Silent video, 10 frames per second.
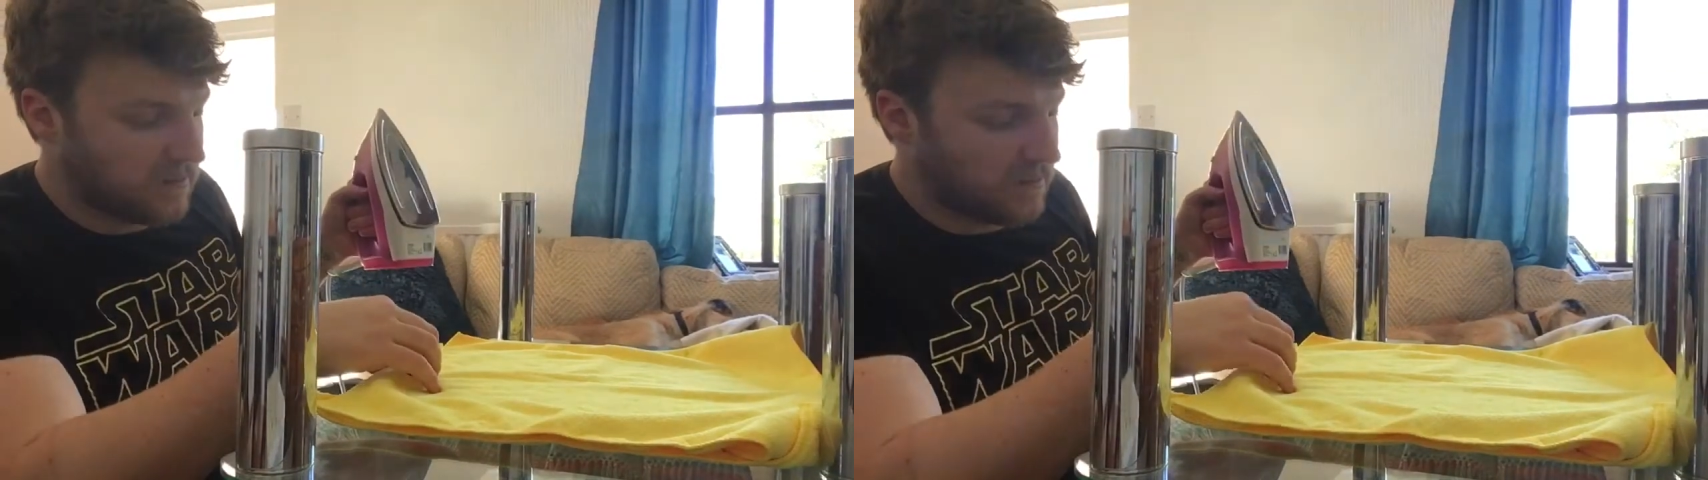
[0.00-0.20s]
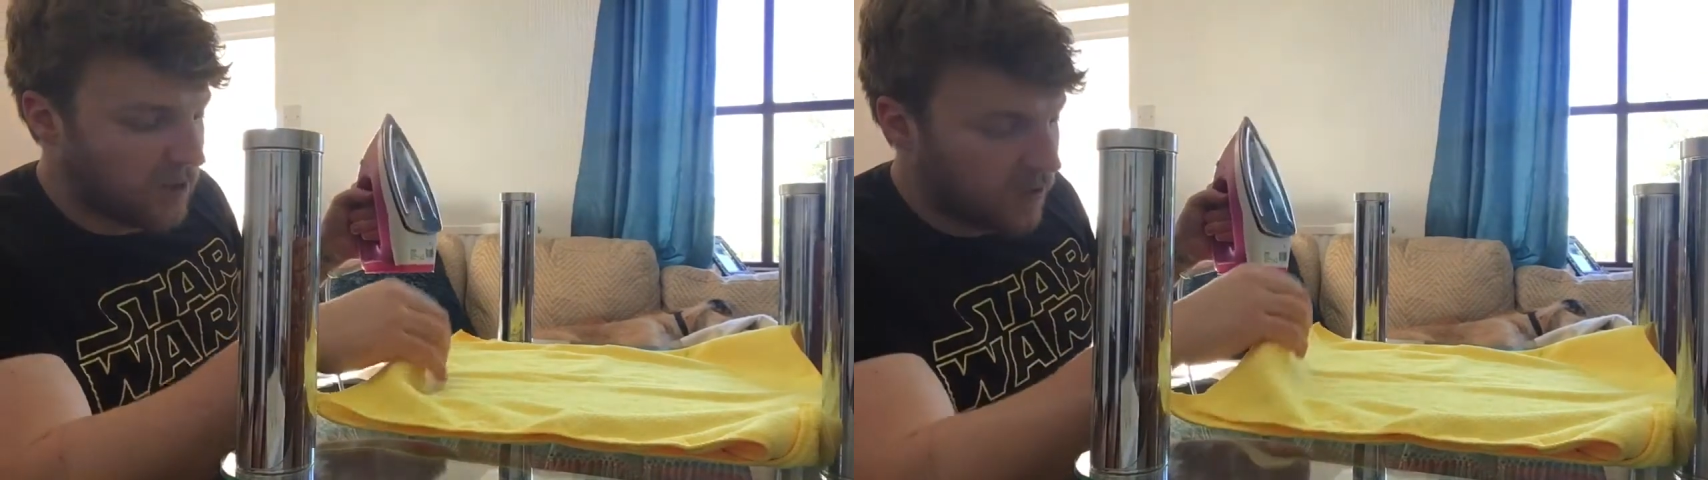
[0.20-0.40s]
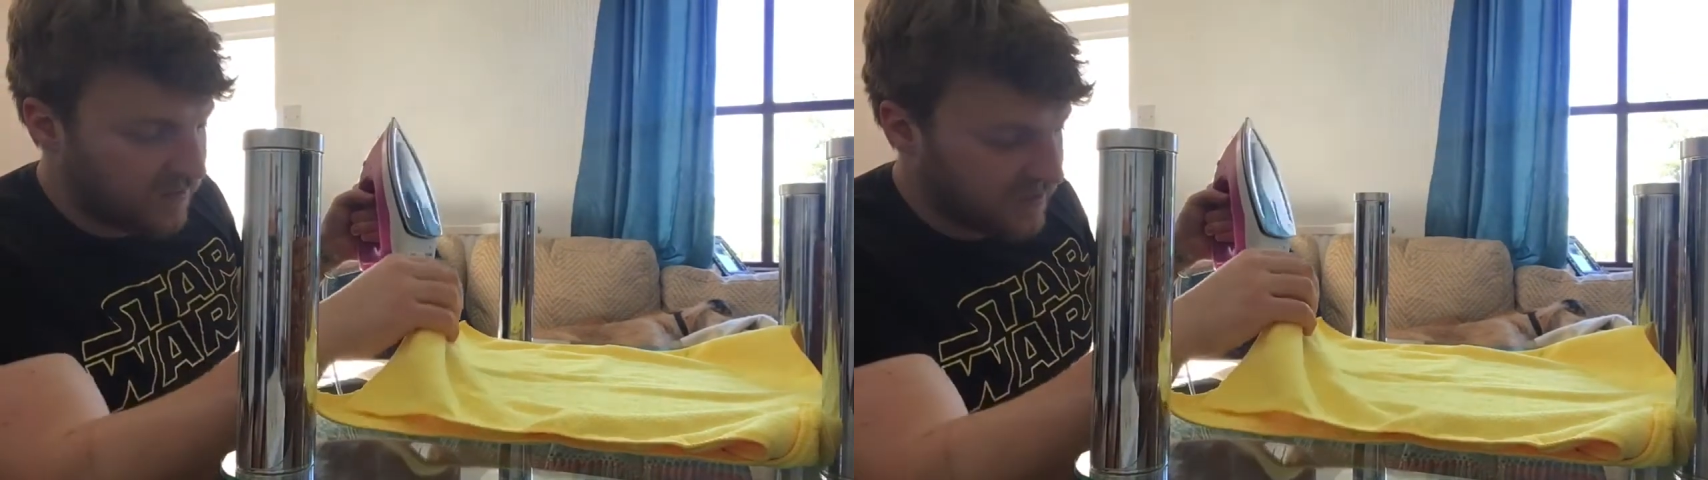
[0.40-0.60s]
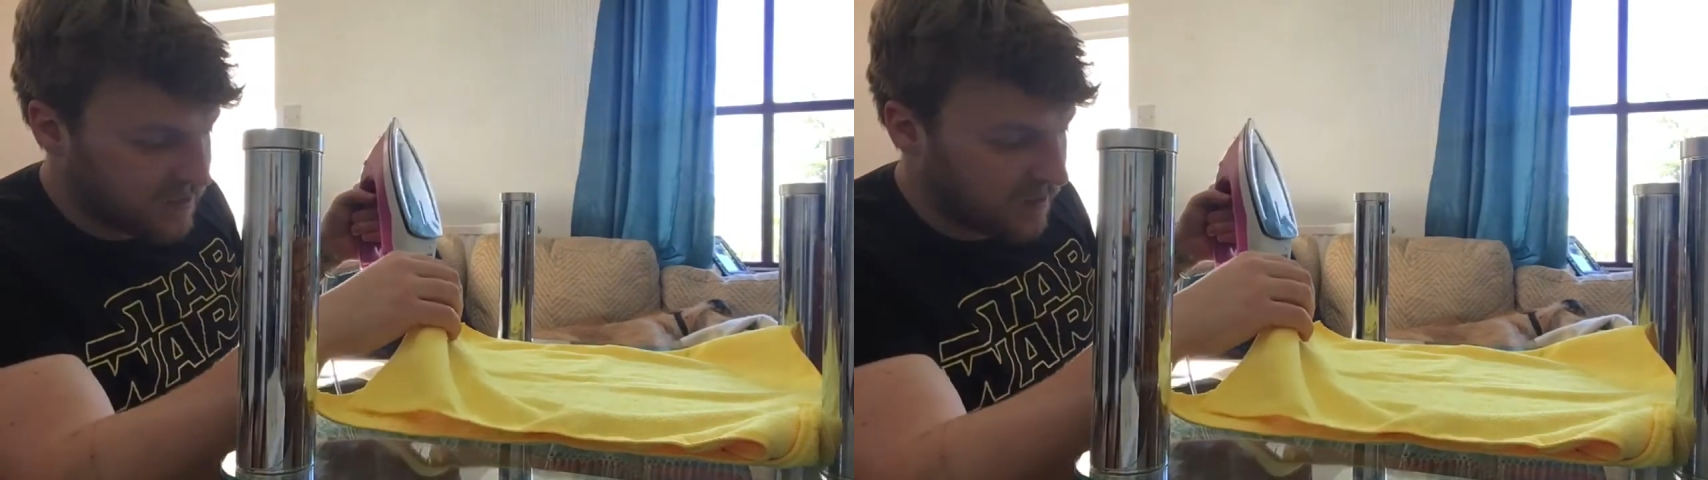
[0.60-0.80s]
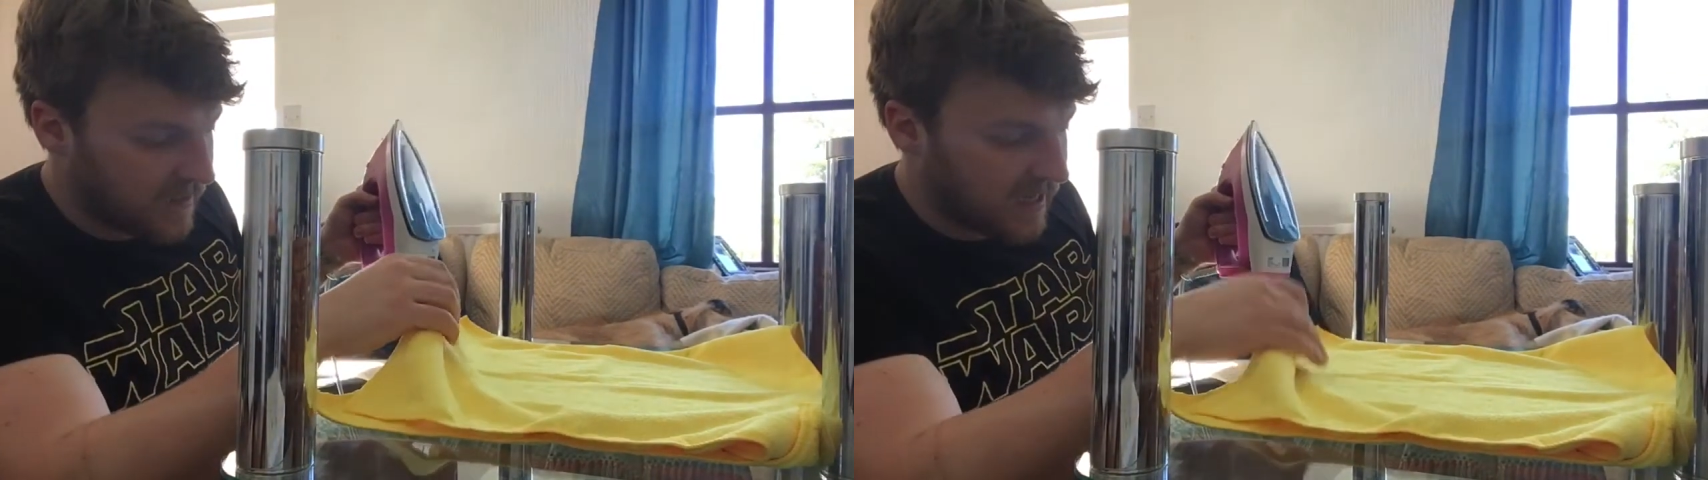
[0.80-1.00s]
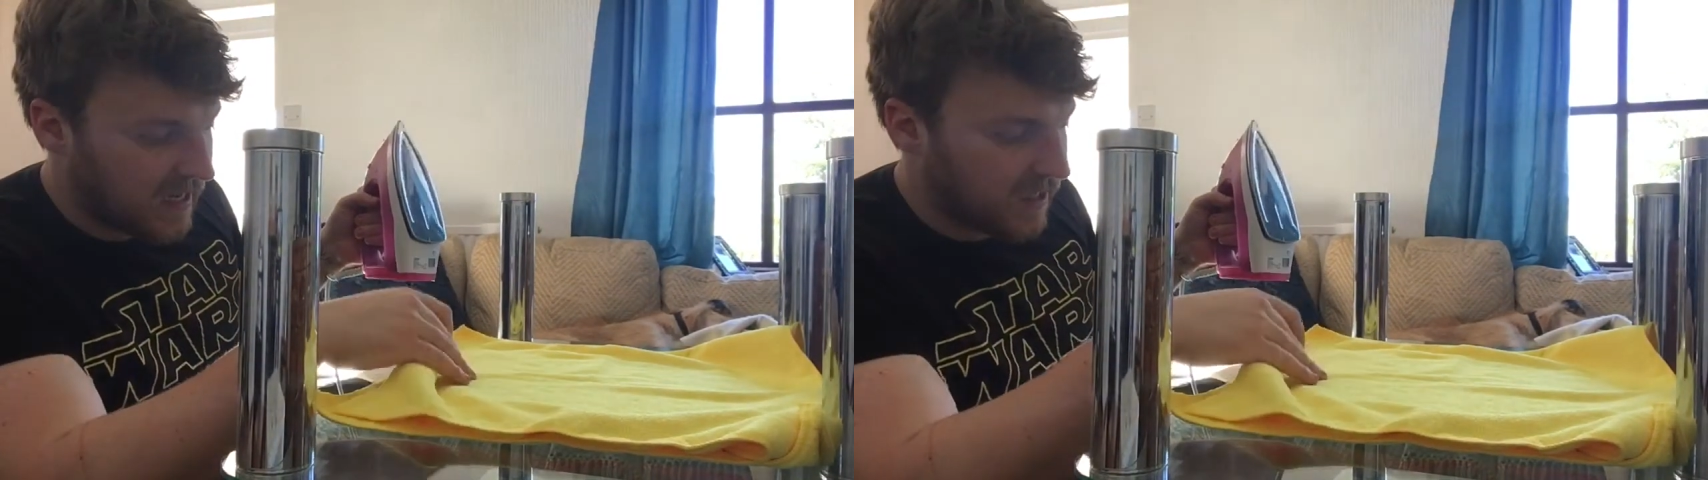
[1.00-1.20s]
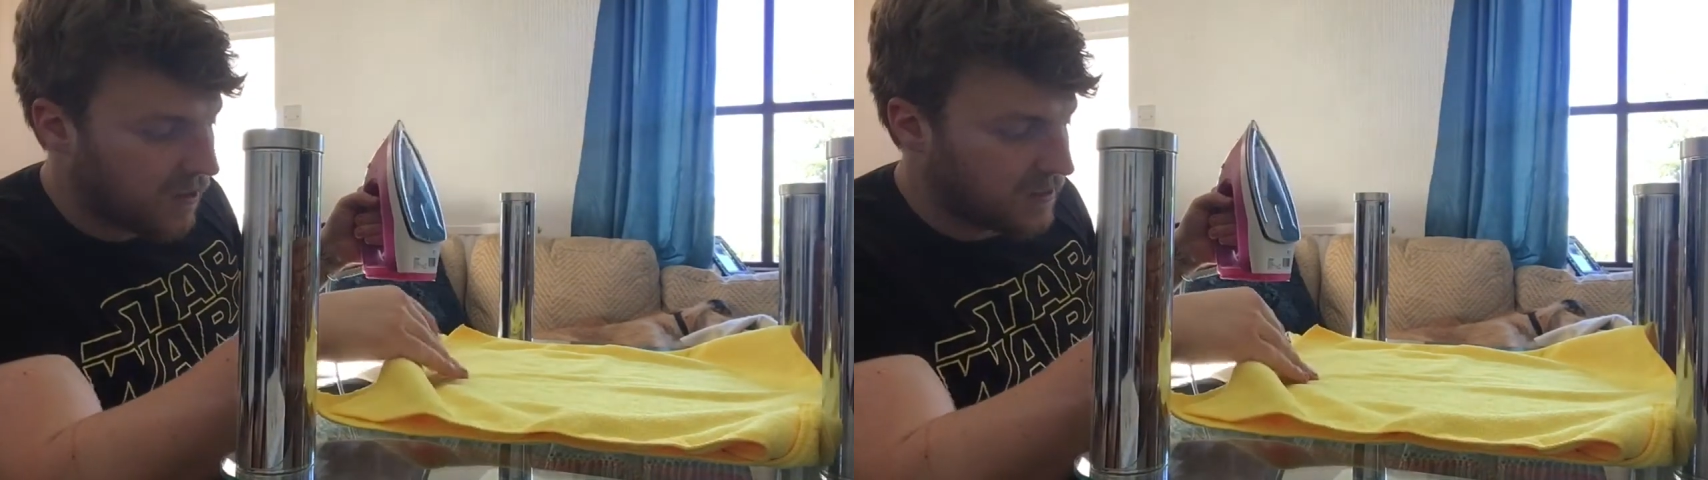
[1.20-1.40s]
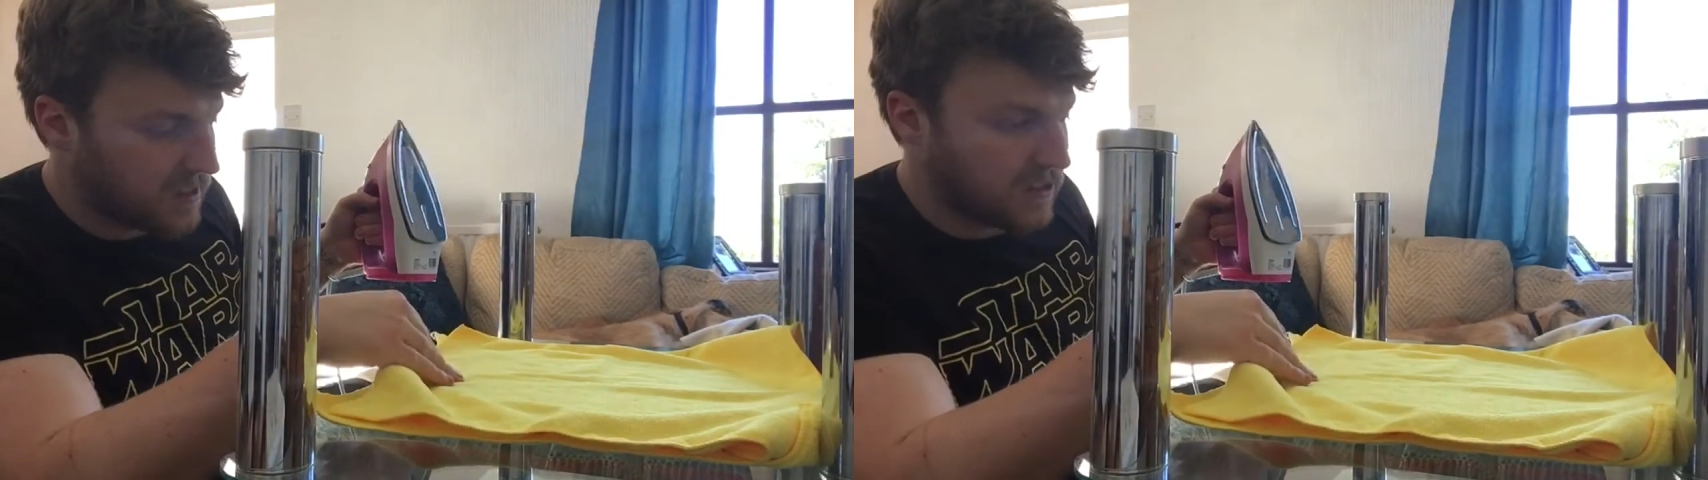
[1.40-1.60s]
know if it's going to make any odds.